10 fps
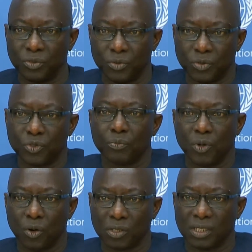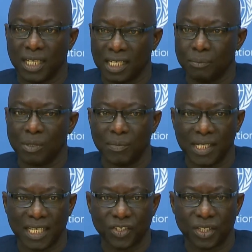to support their
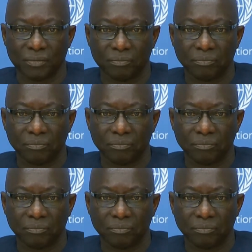implementation.